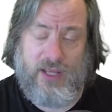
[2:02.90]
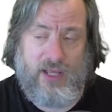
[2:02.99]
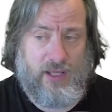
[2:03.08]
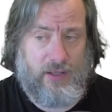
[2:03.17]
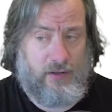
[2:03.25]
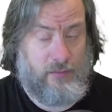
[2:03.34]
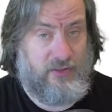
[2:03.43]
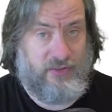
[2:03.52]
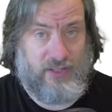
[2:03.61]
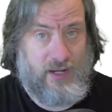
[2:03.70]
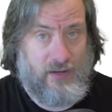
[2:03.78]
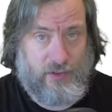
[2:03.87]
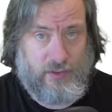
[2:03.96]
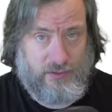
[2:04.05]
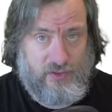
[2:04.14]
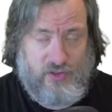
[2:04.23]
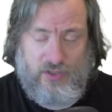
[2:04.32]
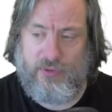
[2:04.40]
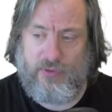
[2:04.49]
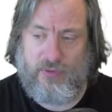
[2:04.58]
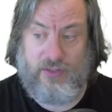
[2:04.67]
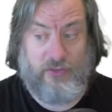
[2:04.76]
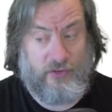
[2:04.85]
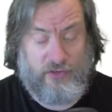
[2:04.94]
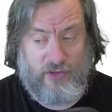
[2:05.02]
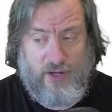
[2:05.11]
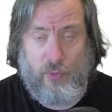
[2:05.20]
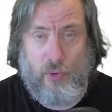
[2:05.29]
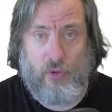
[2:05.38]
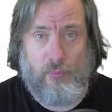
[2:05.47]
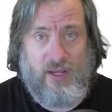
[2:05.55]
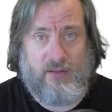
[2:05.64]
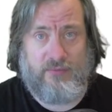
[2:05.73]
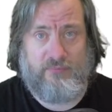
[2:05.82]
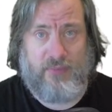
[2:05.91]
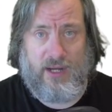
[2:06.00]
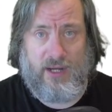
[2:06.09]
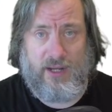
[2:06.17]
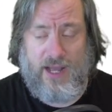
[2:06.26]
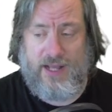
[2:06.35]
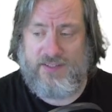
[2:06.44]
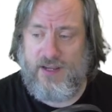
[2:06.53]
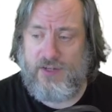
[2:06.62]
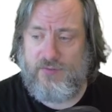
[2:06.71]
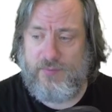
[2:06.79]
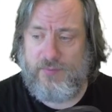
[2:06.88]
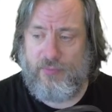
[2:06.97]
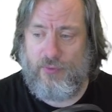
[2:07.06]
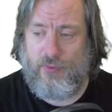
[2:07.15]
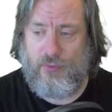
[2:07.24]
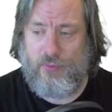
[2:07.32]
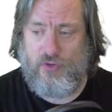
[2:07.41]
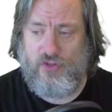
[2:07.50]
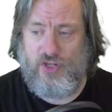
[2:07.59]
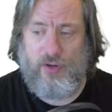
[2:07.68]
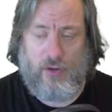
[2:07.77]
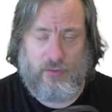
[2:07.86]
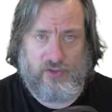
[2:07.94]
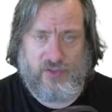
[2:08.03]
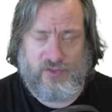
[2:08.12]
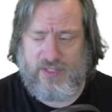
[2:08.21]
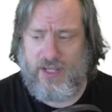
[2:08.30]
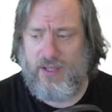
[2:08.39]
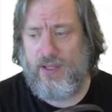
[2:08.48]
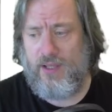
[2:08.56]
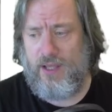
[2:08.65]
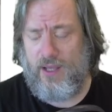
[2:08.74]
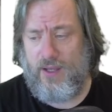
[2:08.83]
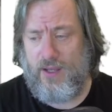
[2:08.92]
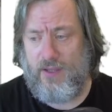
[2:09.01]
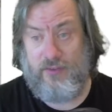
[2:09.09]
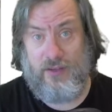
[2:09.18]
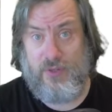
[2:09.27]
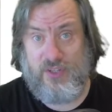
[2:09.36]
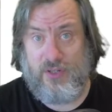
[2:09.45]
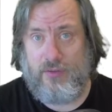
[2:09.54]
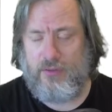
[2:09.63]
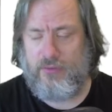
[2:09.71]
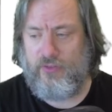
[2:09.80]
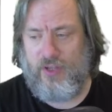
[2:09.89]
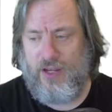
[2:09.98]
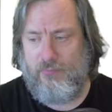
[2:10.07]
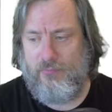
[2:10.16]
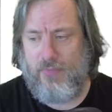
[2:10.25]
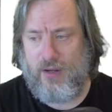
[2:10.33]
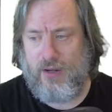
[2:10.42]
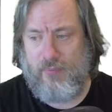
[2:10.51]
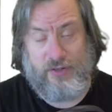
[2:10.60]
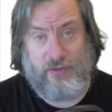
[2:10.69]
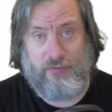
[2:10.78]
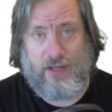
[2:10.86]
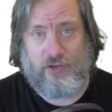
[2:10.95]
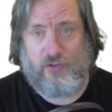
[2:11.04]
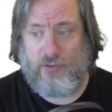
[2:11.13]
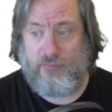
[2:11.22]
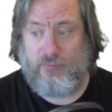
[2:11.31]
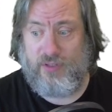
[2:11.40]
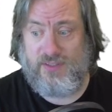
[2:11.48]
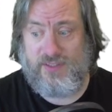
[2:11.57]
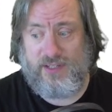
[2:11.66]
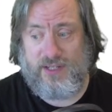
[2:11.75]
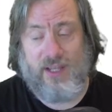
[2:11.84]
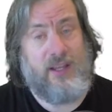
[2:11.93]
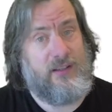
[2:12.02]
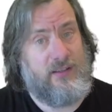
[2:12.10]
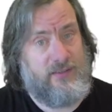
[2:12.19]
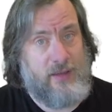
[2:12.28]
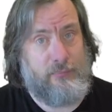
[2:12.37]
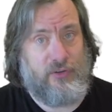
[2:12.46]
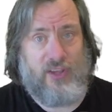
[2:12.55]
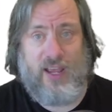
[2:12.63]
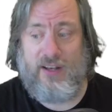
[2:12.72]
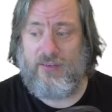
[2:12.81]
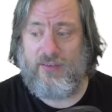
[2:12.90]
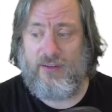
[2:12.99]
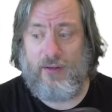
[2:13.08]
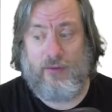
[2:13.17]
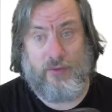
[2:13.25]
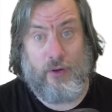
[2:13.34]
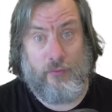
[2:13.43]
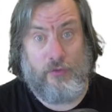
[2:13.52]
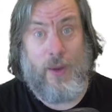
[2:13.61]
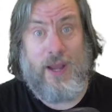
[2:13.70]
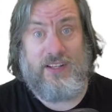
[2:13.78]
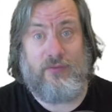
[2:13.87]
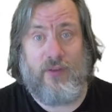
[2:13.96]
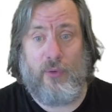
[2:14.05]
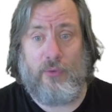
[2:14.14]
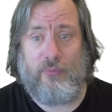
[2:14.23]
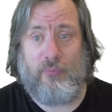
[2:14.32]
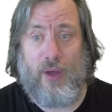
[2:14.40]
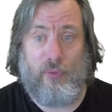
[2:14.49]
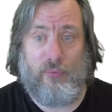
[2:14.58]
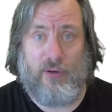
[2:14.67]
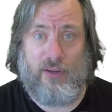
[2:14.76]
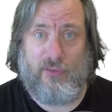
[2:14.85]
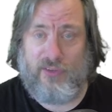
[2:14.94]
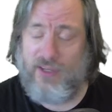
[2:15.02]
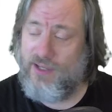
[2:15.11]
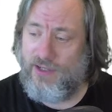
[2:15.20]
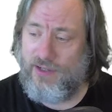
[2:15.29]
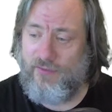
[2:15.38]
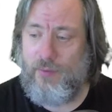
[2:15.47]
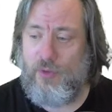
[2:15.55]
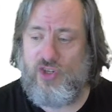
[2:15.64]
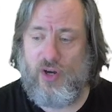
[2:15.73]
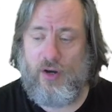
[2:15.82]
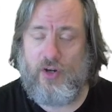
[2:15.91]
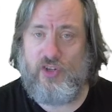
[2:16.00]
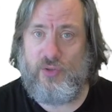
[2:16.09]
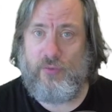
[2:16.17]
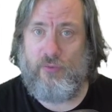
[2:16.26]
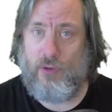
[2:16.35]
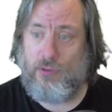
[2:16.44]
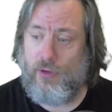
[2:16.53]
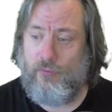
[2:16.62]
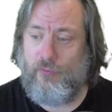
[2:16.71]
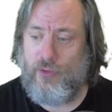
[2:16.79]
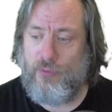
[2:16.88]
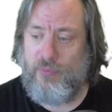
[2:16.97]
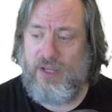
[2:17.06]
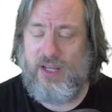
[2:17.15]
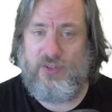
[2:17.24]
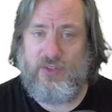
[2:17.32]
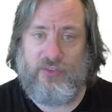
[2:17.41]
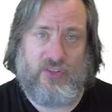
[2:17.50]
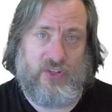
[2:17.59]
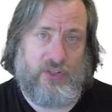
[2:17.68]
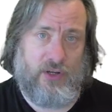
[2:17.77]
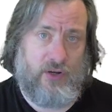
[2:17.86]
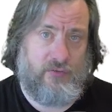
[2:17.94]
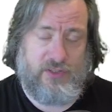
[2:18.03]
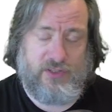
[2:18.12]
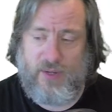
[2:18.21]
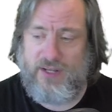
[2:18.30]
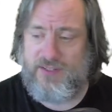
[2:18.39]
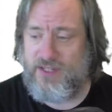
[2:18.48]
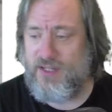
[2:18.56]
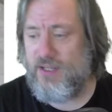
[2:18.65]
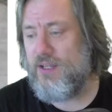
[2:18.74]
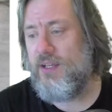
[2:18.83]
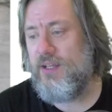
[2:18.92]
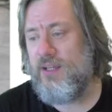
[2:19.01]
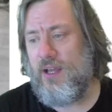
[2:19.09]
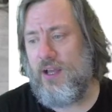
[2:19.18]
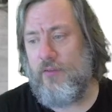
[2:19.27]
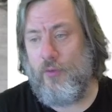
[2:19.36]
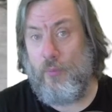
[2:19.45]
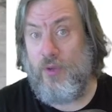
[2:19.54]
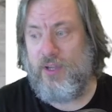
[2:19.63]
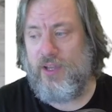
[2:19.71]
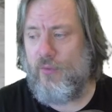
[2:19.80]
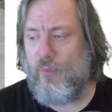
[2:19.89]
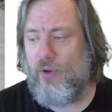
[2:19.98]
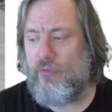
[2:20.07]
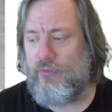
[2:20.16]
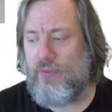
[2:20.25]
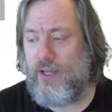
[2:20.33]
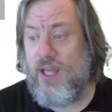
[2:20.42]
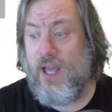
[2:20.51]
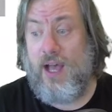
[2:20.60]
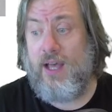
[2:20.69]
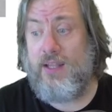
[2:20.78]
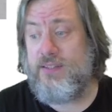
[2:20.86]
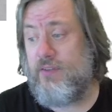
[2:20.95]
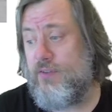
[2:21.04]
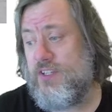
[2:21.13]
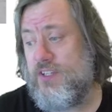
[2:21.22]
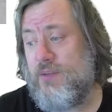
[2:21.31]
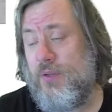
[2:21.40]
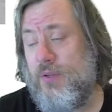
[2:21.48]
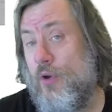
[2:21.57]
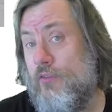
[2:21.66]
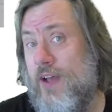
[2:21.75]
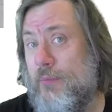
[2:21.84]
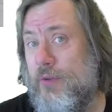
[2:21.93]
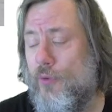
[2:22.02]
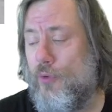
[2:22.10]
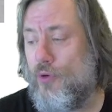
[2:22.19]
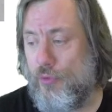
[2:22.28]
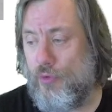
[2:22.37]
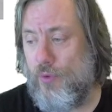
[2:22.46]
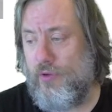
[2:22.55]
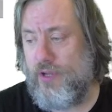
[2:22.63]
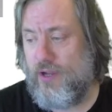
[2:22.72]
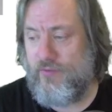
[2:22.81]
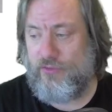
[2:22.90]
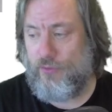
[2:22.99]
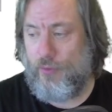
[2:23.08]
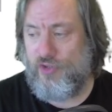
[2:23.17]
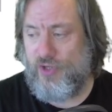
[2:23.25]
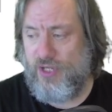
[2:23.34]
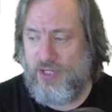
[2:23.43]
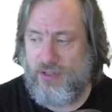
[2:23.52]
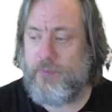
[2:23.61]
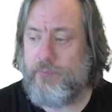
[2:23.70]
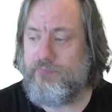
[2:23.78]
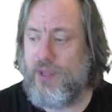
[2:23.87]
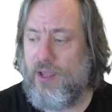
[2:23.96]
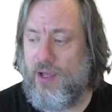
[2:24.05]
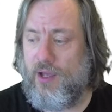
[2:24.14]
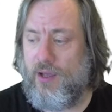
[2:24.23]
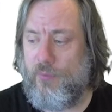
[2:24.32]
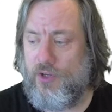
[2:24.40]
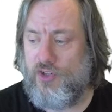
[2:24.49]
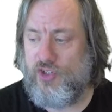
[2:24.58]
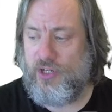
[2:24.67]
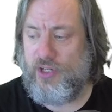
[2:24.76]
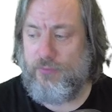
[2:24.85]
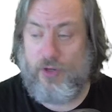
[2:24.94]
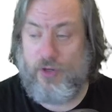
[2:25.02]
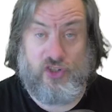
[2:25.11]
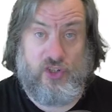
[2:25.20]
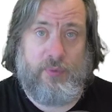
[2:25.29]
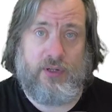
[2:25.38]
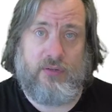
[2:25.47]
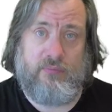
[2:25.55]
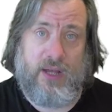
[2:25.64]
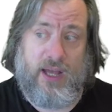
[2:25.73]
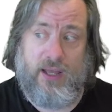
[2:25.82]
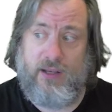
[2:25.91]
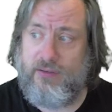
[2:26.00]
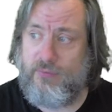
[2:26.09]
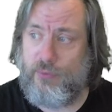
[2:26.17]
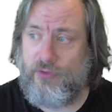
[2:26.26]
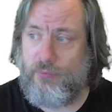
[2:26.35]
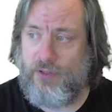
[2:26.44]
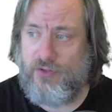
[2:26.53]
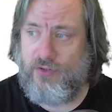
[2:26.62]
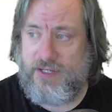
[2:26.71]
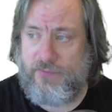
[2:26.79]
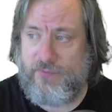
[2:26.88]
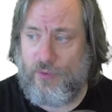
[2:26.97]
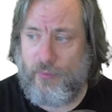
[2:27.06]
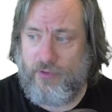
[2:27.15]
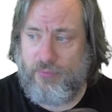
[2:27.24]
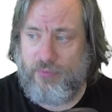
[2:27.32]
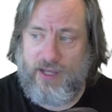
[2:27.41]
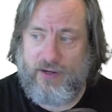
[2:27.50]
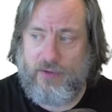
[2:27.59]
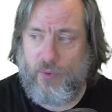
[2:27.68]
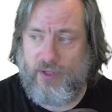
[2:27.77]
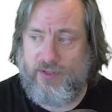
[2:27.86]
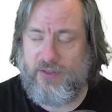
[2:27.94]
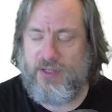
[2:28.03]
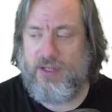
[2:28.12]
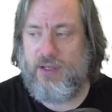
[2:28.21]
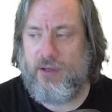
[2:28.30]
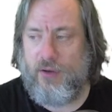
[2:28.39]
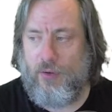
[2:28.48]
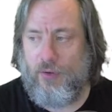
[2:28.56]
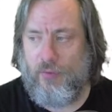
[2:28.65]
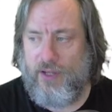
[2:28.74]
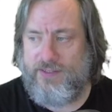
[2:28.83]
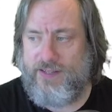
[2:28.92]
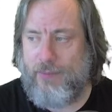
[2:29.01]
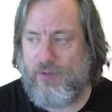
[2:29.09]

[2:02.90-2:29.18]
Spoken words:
it'll be significantly cheaper. It's the same book made by Ancestry's pro genealogists. Same material, same manufacturer, but 10% of the £20,000 price they would charge you for a lot fewer pages than the 120 that we begin with. And if you just simply want a family photo book, well, you have this option here, which is much cheaper and will simply transform your black or white or damaged